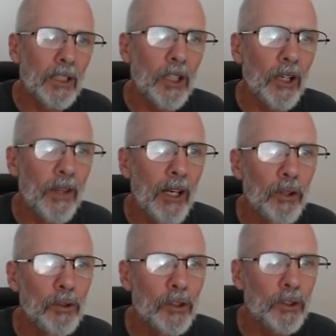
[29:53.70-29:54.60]
So
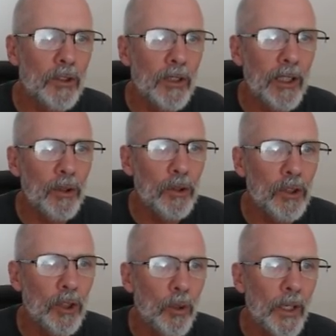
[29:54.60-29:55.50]
those
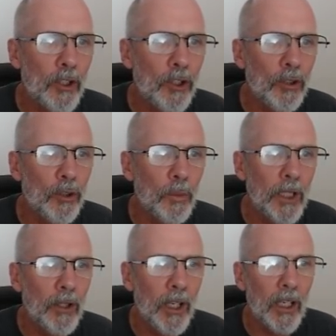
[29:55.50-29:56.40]
are the questions.
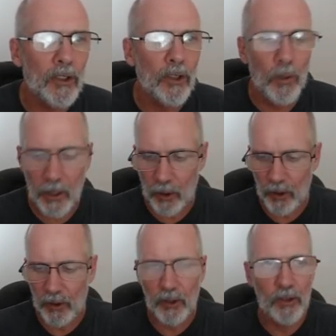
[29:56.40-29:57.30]
We could ask the
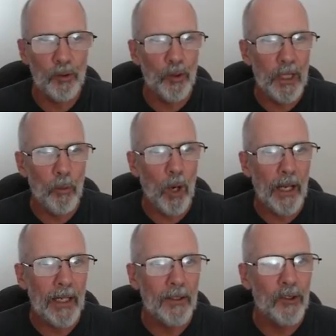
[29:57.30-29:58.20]
questions in three
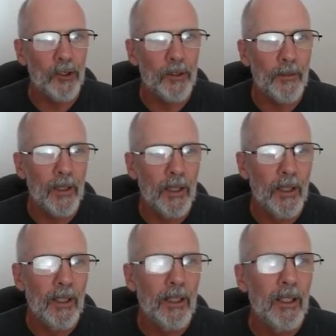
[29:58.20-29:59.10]
ways.
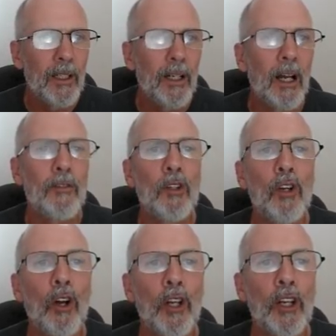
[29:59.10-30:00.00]
Have you
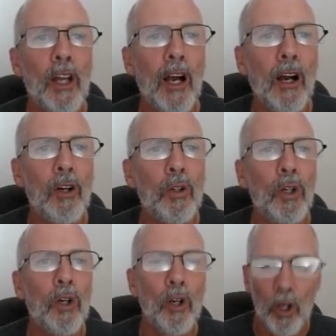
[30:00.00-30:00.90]
got to
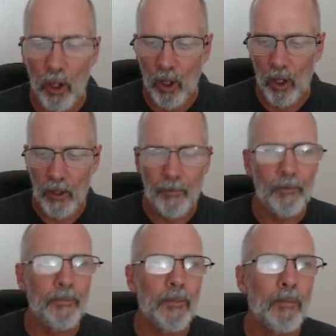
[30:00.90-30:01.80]
go? Or
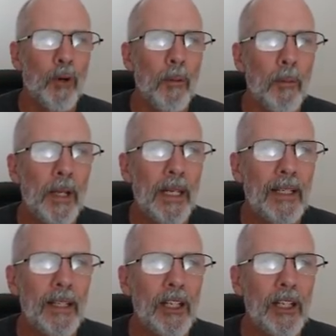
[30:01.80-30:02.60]
Probably in